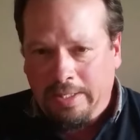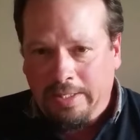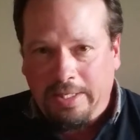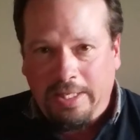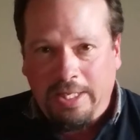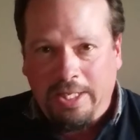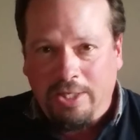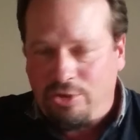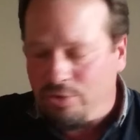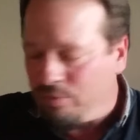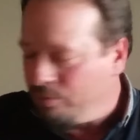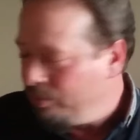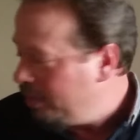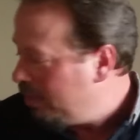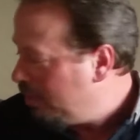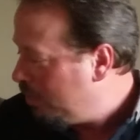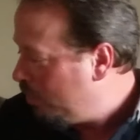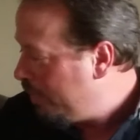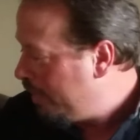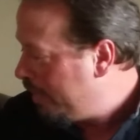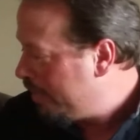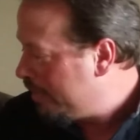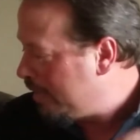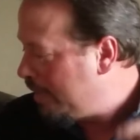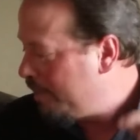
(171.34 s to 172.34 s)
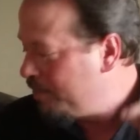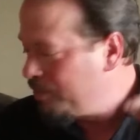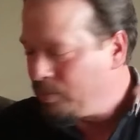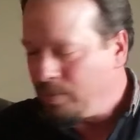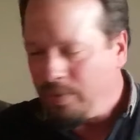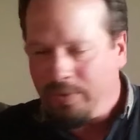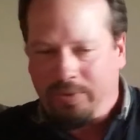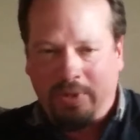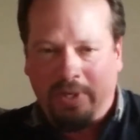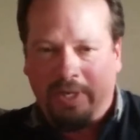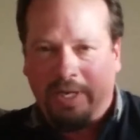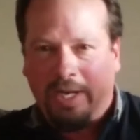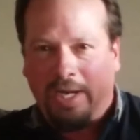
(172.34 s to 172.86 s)
Each real weed comes
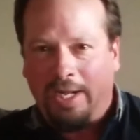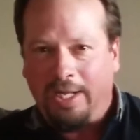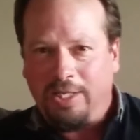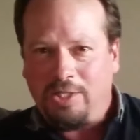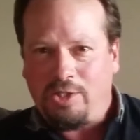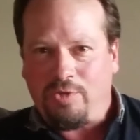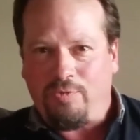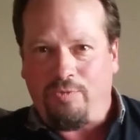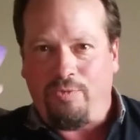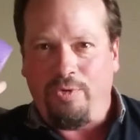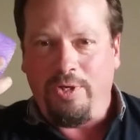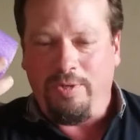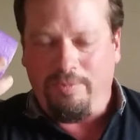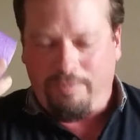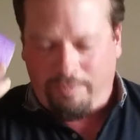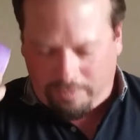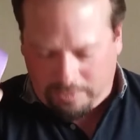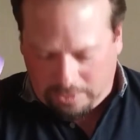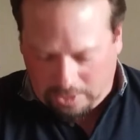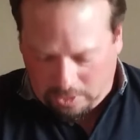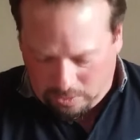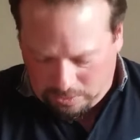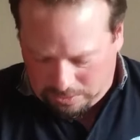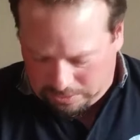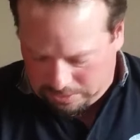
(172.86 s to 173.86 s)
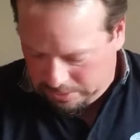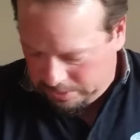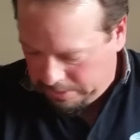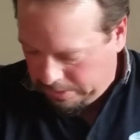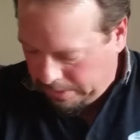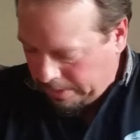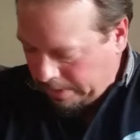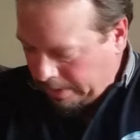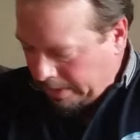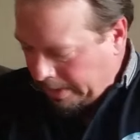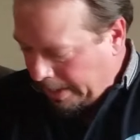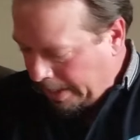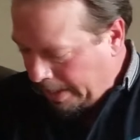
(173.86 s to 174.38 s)
with an ice-free float,
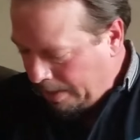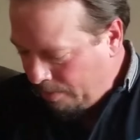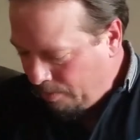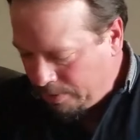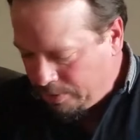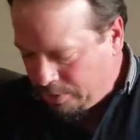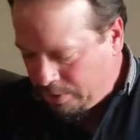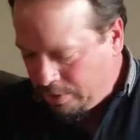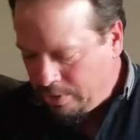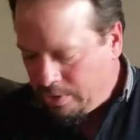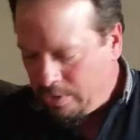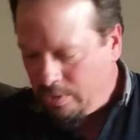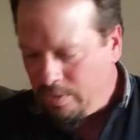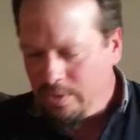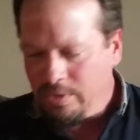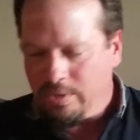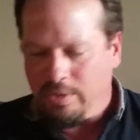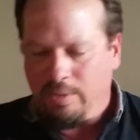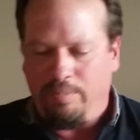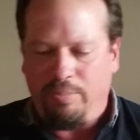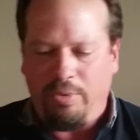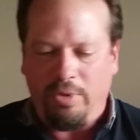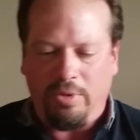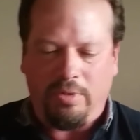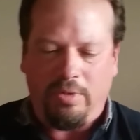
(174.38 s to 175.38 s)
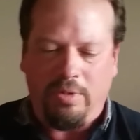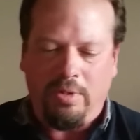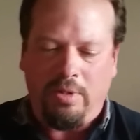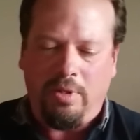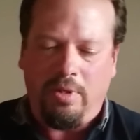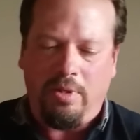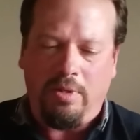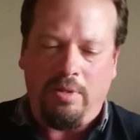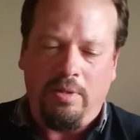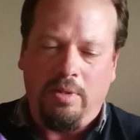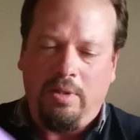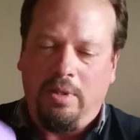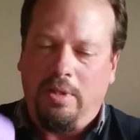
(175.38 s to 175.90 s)
and what you do is you put
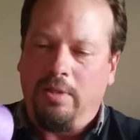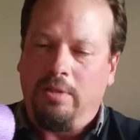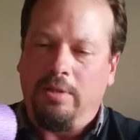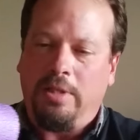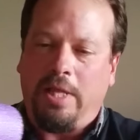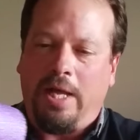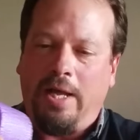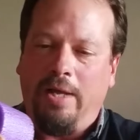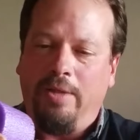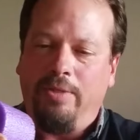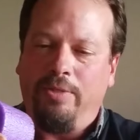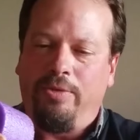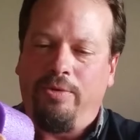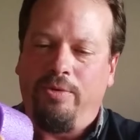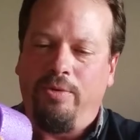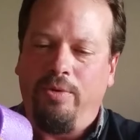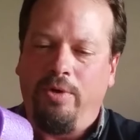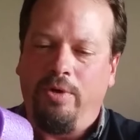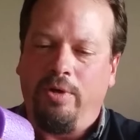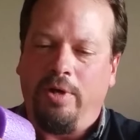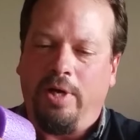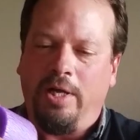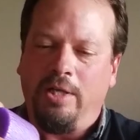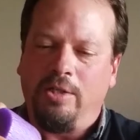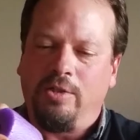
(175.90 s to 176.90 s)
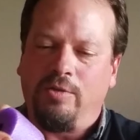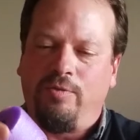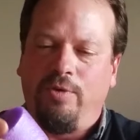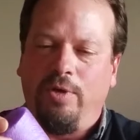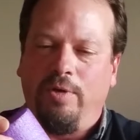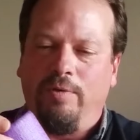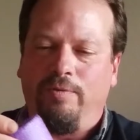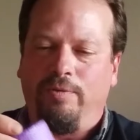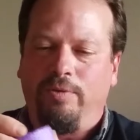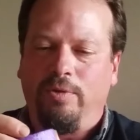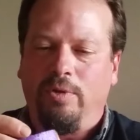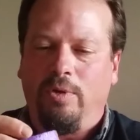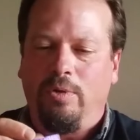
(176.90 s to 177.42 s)
the line through your ice-free
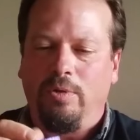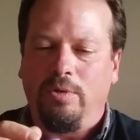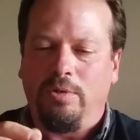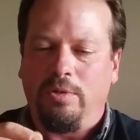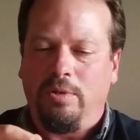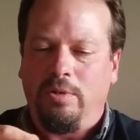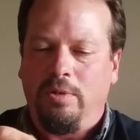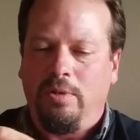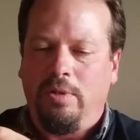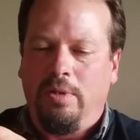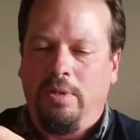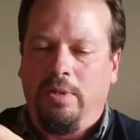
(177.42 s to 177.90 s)
float,